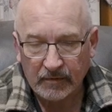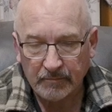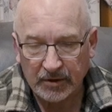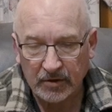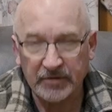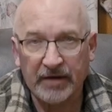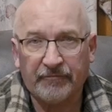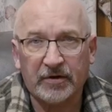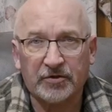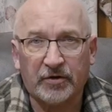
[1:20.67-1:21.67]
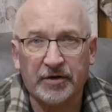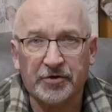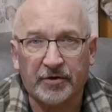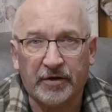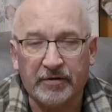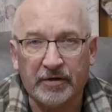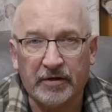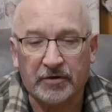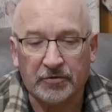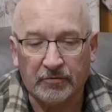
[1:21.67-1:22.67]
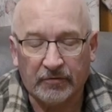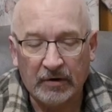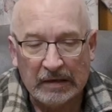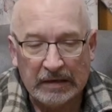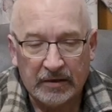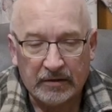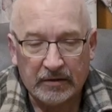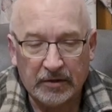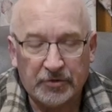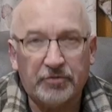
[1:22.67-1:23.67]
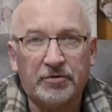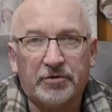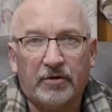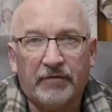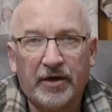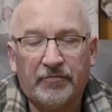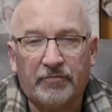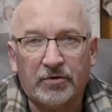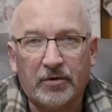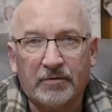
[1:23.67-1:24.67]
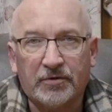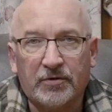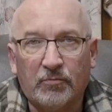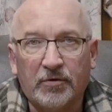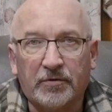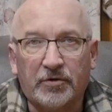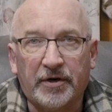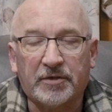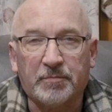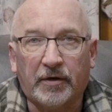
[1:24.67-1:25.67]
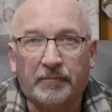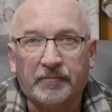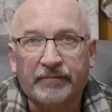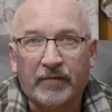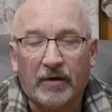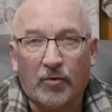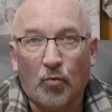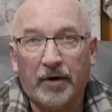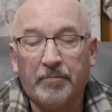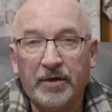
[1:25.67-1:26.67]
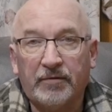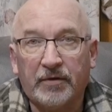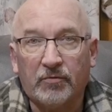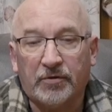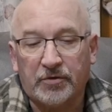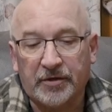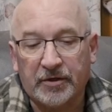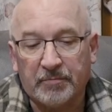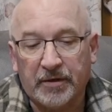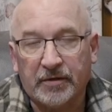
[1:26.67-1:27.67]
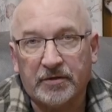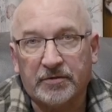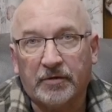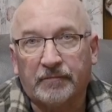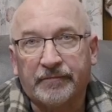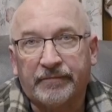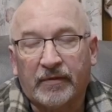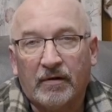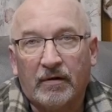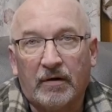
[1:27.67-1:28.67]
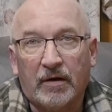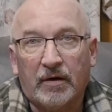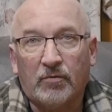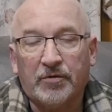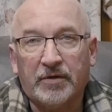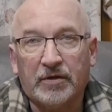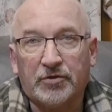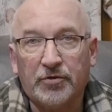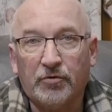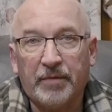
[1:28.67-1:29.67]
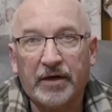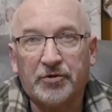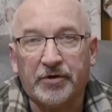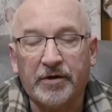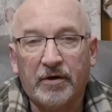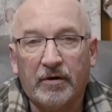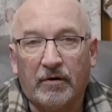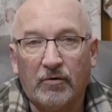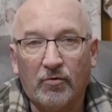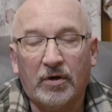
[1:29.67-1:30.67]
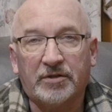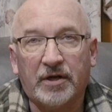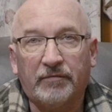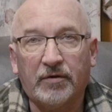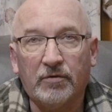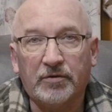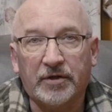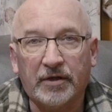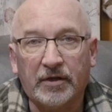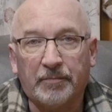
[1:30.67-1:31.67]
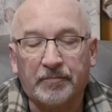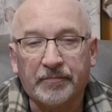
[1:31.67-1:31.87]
because of that frustration and the sort of issues that I've had from time to time with the transmount, and one big thing with the transmount is that with the internal battery, I always have to use a